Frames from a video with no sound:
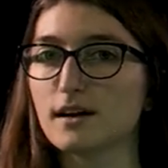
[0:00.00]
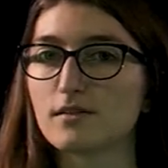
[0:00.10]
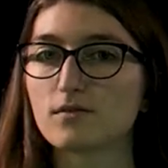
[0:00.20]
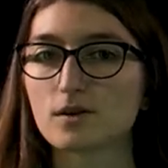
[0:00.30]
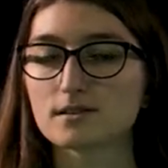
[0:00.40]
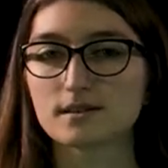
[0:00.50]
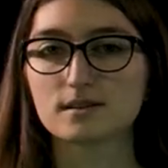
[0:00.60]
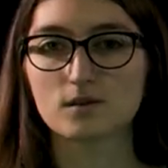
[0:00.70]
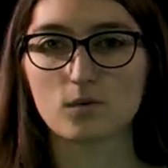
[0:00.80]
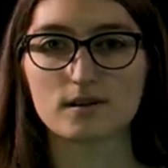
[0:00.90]
Force
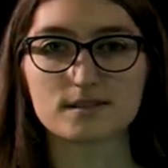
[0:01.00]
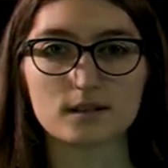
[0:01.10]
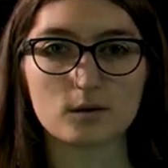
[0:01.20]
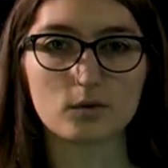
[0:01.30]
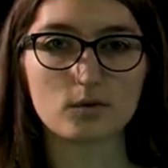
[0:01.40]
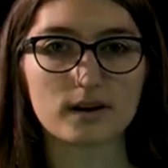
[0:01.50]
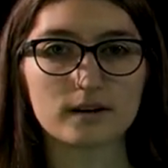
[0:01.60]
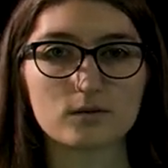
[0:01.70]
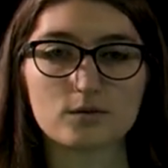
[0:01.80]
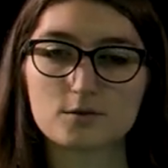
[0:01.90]
is a one-syllable
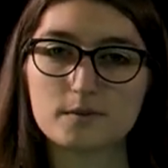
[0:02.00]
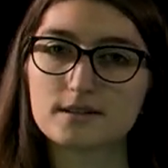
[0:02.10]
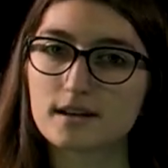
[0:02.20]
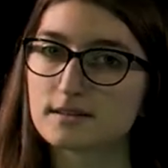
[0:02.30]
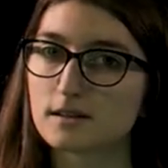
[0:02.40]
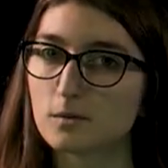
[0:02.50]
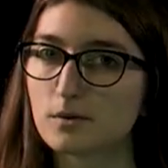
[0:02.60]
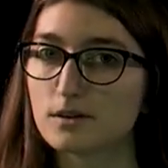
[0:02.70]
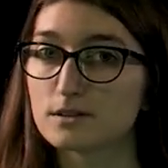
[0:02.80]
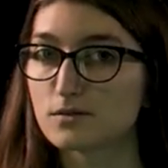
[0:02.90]
word, which means that
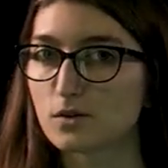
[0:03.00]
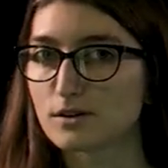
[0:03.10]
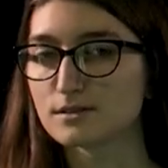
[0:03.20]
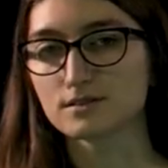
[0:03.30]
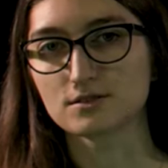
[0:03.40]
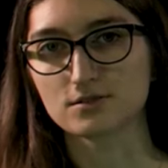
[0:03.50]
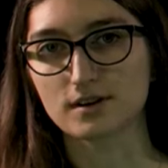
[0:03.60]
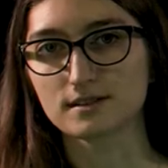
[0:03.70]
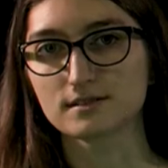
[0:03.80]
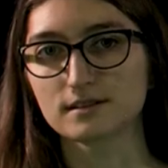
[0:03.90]
syllable is, of course,
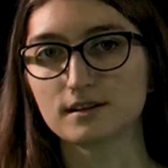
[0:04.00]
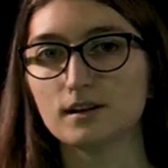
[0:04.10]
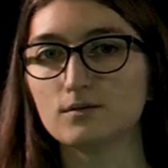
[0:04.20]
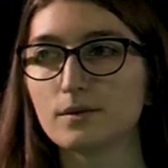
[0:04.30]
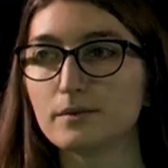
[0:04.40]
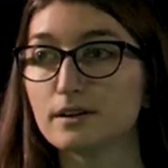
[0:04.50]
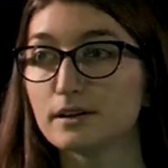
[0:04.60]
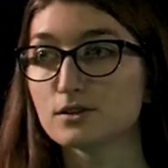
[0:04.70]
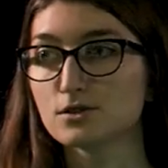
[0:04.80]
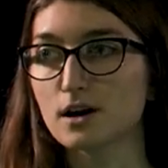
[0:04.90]
stressed. When we look
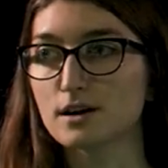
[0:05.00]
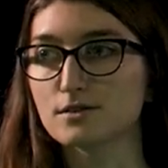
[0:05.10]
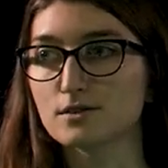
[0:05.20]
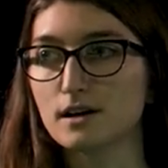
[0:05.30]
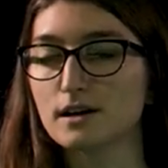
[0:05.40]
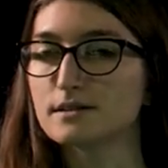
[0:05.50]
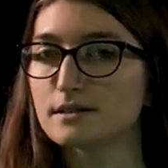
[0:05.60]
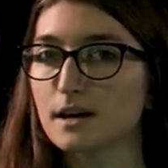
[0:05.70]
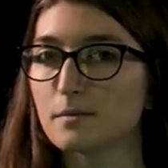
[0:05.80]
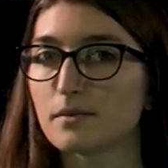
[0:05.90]
at charge,
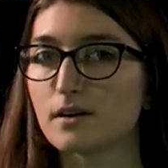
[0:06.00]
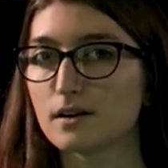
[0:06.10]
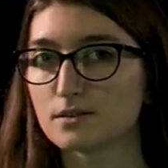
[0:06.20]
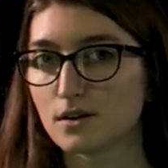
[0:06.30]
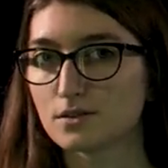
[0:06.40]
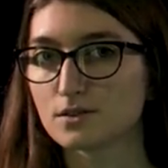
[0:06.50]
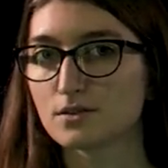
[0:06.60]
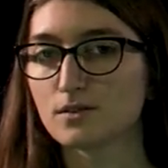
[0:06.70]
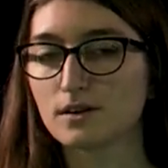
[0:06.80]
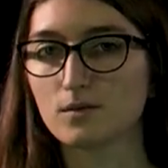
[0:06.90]
same is
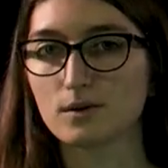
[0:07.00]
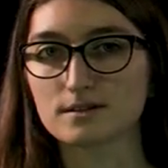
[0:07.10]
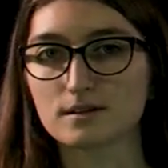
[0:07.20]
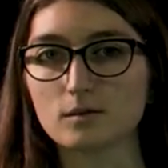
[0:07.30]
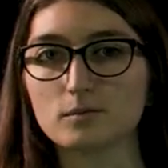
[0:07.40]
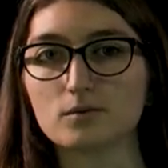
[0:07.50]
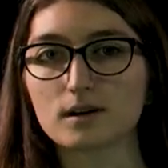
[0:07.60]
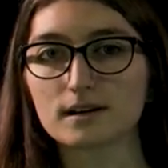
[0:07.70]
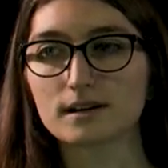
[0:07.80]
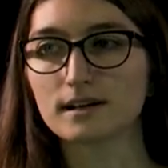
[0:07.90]
also a one-syllable
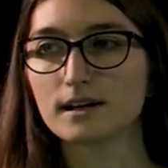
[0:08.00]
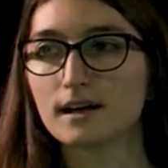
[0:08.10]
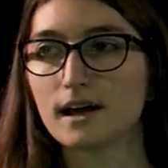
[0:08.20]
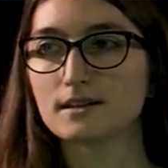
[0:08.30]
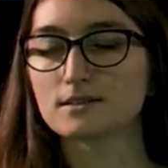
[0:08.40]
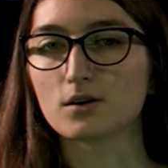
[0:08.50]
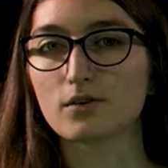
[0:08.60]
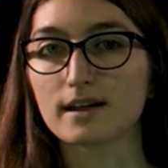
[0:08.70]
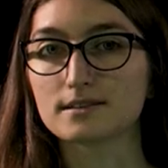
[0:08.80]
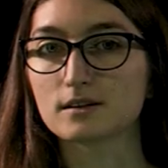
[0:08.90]
word, and so
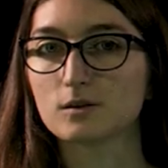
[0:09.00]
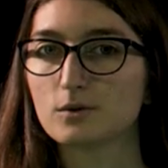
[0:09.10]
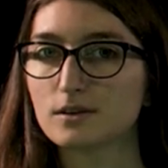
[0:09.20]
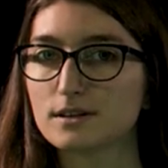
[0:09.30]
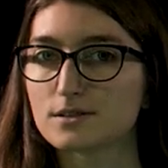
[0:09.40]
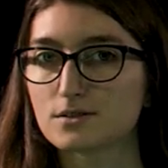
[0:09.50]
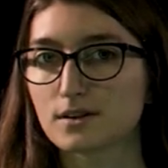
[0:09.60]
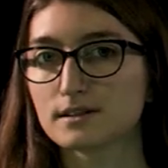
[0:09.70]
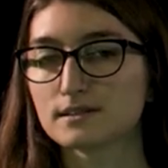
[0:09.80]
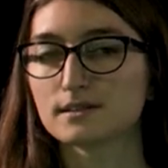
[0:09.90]
that syllable is
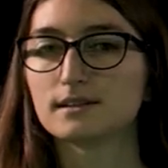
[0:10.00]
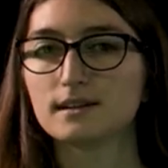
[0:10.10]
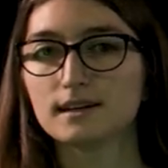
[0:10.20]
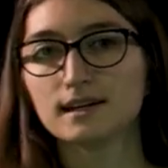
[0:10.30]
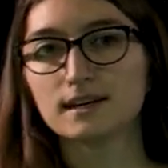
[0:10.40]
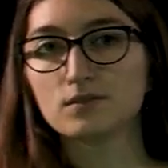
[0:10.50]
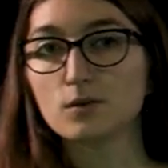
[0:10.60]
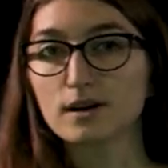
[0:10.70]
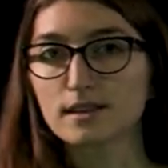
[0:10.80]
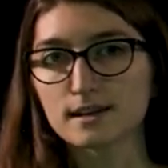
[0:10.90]
stressed. If we
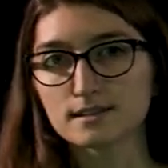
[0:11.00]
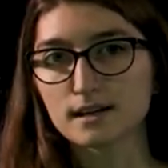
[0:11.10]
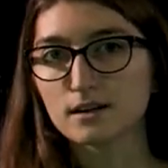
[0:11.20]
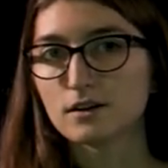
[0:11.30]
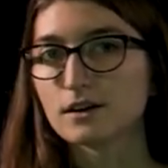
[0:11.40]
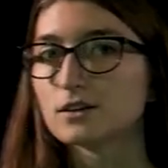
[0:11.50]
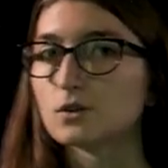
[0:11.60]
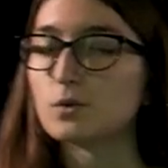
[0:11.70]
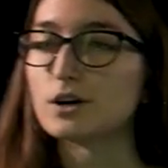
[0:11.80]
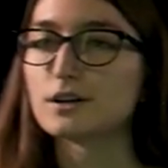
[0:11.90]
want to then take a look at the
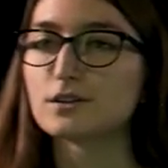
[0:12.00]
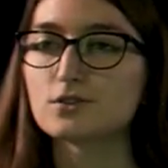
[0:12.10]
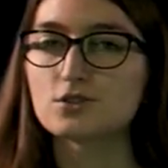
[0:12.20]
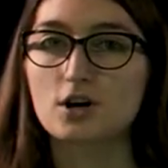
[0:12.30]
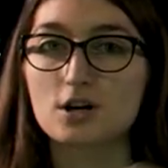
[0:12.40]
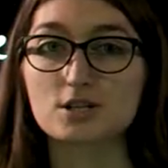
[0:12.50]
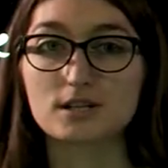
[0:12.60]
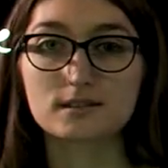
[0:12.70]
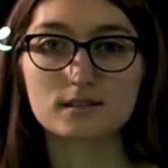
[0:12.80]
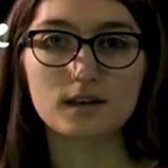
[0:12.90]
word
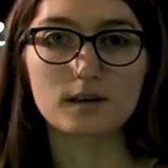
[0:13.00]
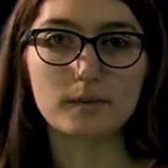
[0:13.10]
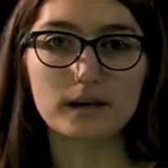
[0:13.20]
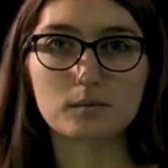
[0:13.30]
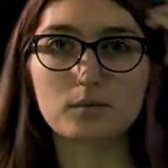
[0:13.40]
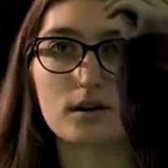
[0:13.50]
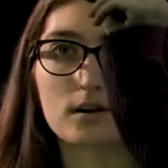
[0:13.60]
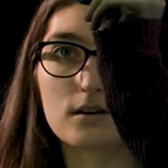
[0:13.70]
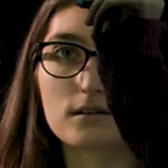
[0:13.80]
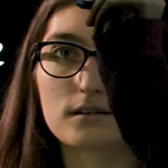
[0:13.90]
charges and make it
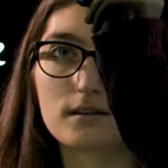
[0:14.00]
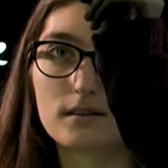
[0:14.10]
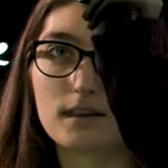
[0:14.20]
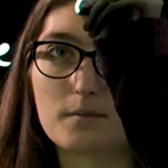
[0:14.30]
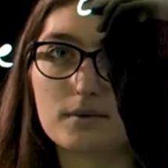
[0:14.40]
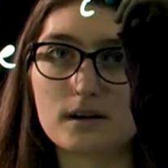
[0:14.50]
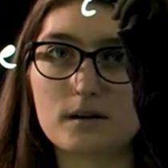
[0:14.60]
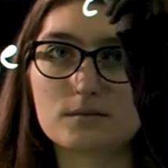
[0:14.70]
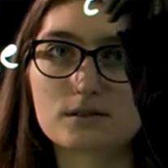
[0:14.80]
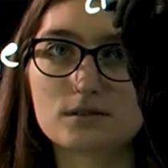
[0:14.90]
plural, that
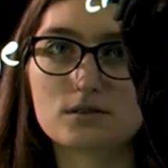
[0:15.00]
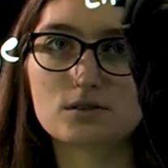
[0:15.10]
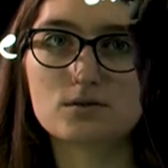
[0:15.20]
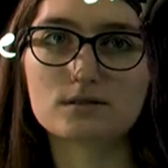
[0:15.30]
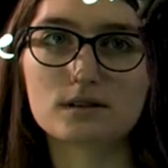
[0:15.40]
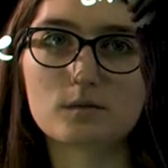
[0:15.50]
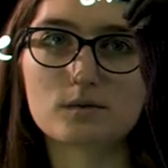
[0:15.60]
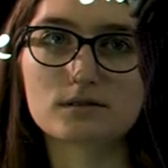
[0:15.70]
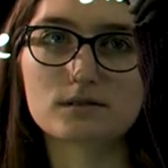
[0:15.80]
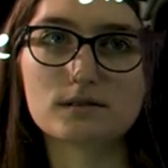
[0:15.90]
becomes two
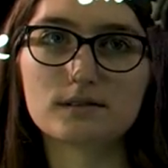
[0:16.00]
syllables.